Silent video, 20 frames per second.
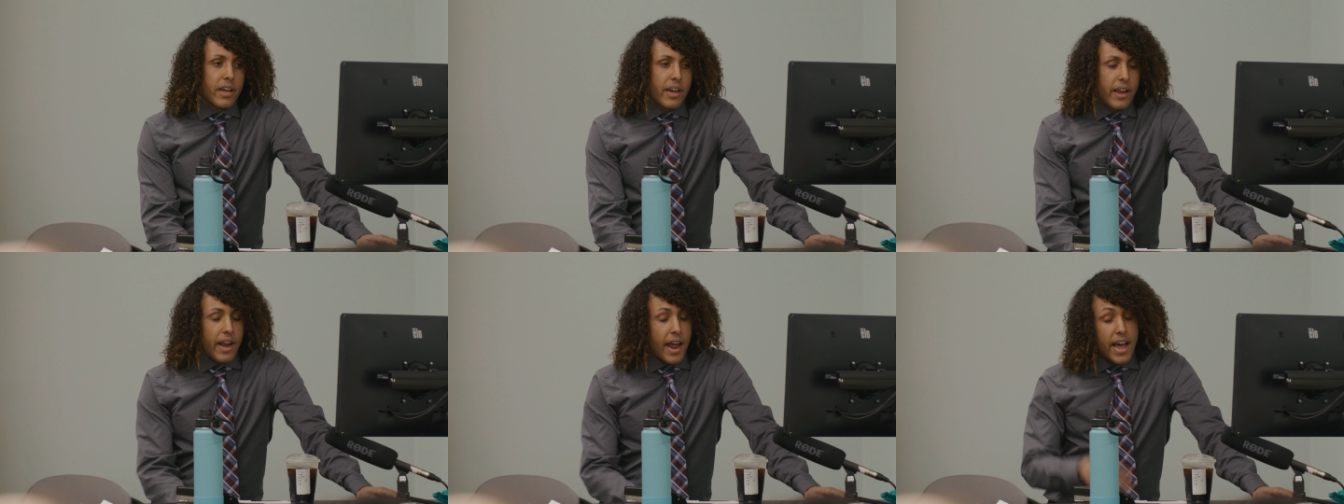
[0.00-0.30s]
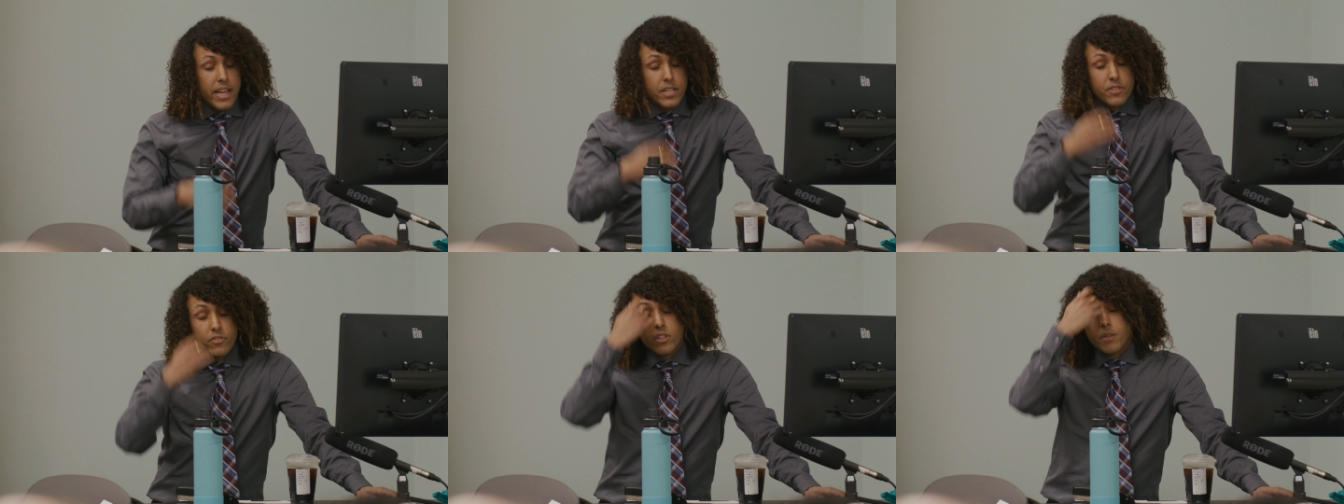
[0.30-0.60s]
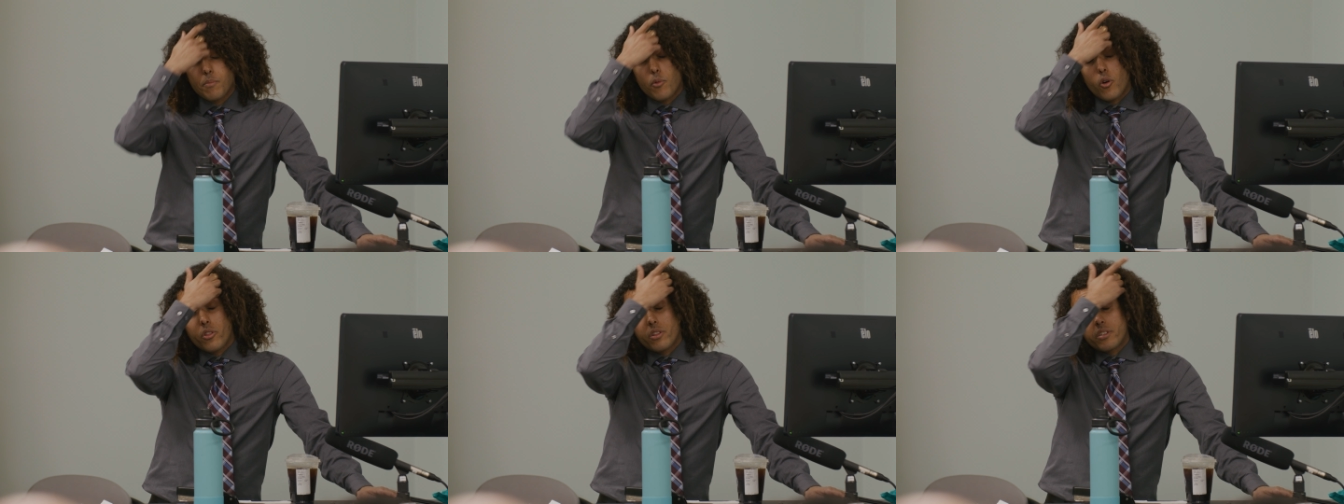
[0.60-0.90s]
I get ads for
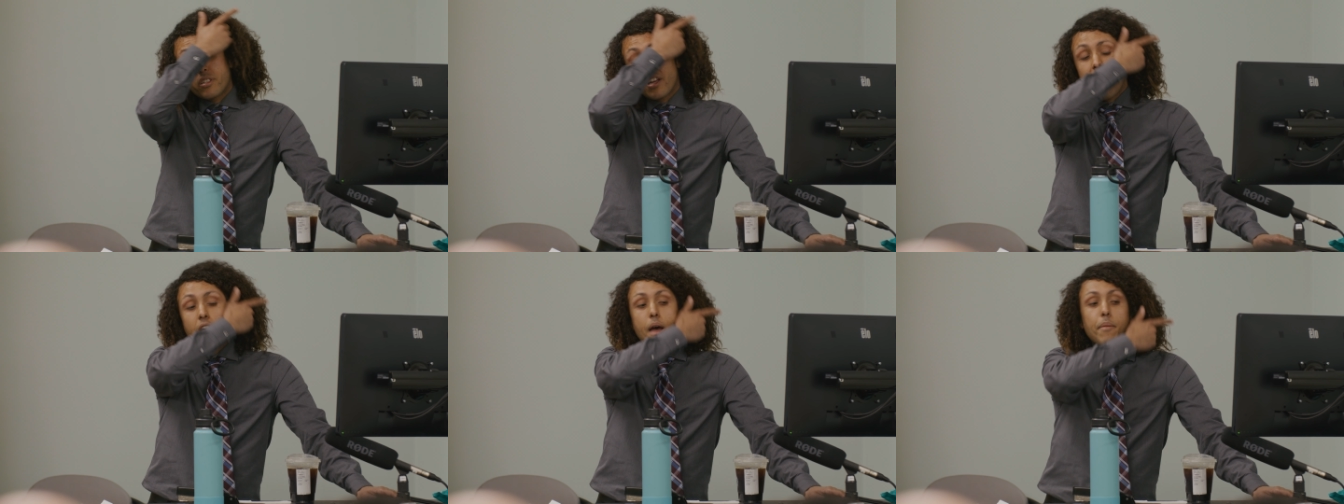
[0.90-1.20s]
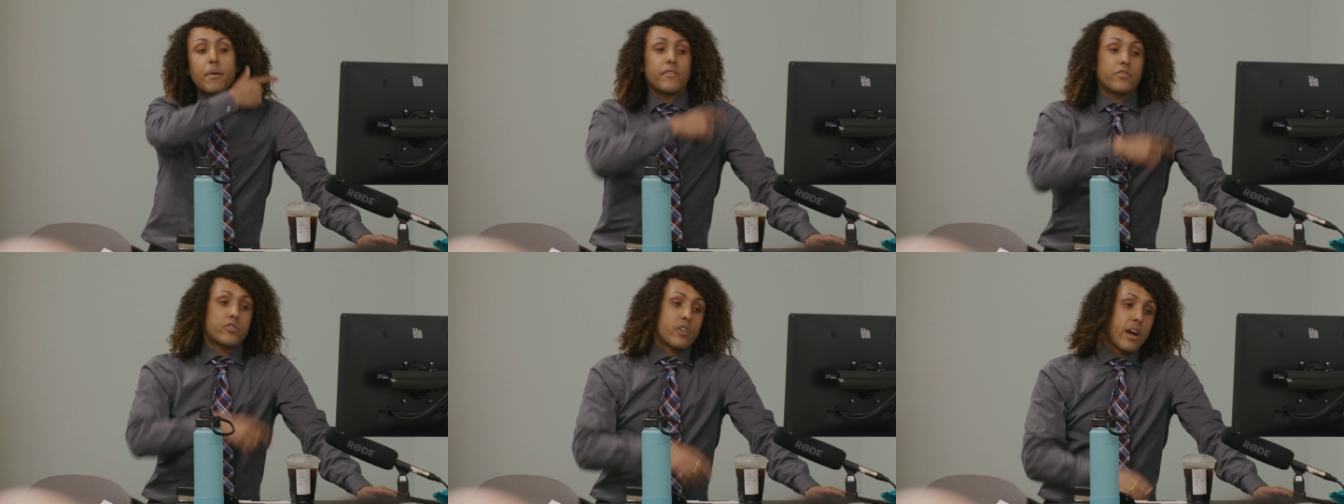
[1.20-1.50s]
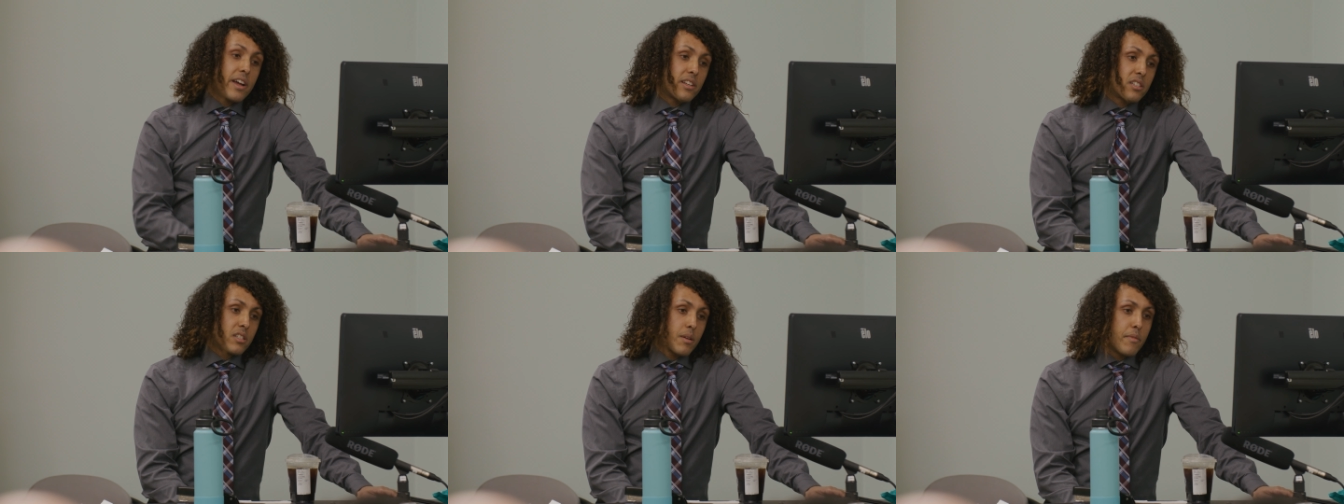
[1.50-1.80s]
them all the time. I've
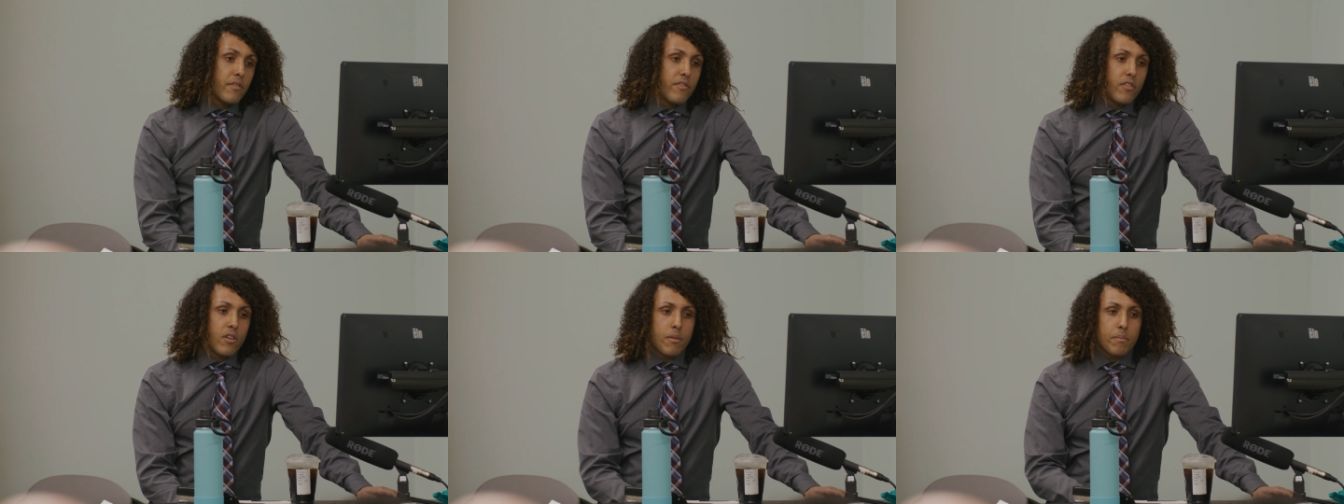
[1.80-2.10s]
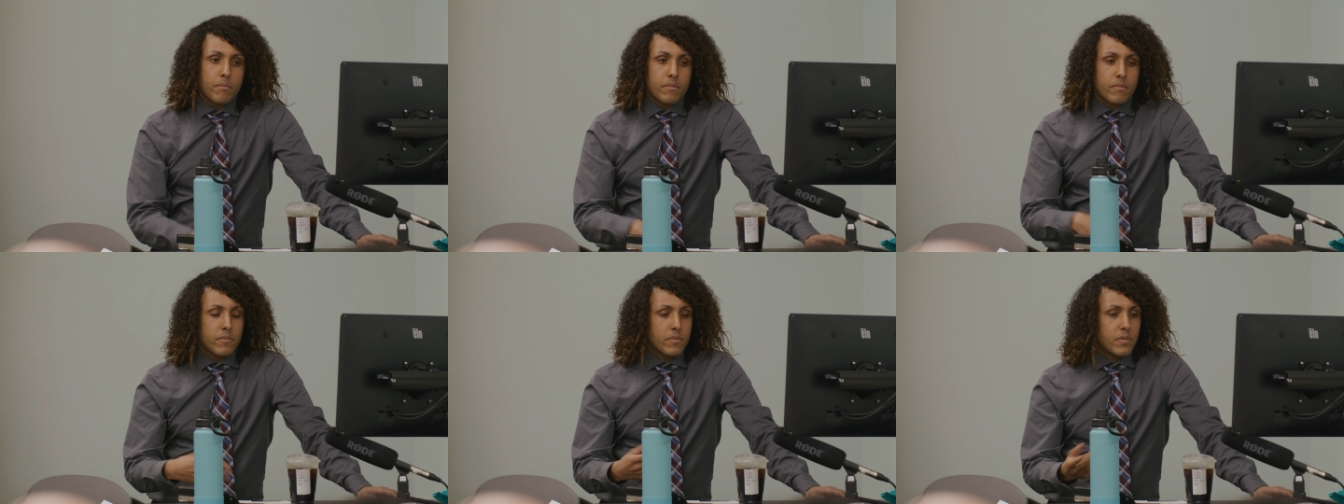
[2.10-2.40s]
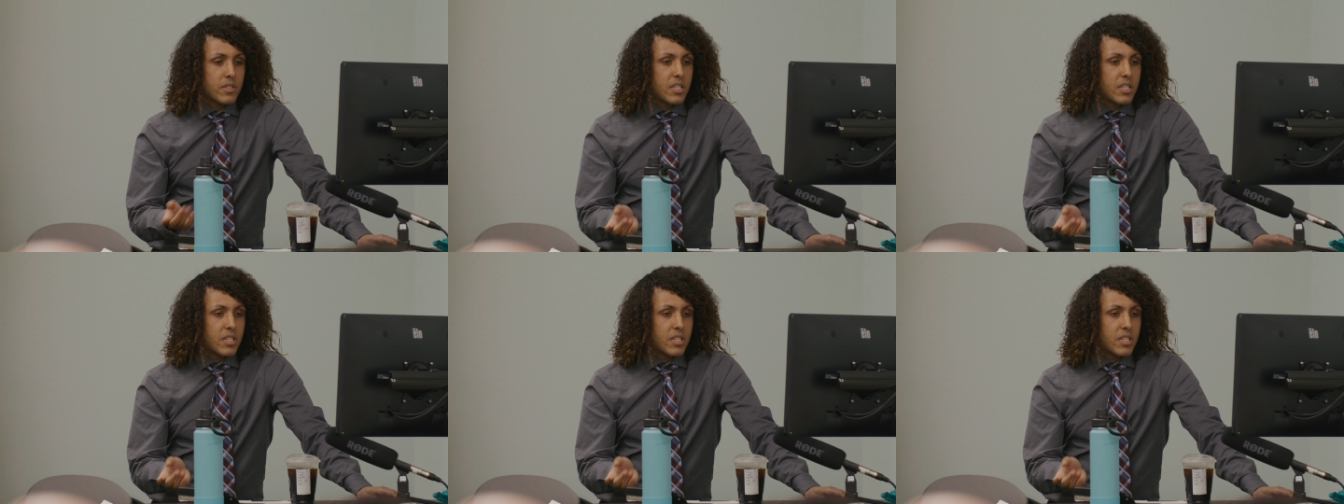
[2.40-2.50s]
tried some of them.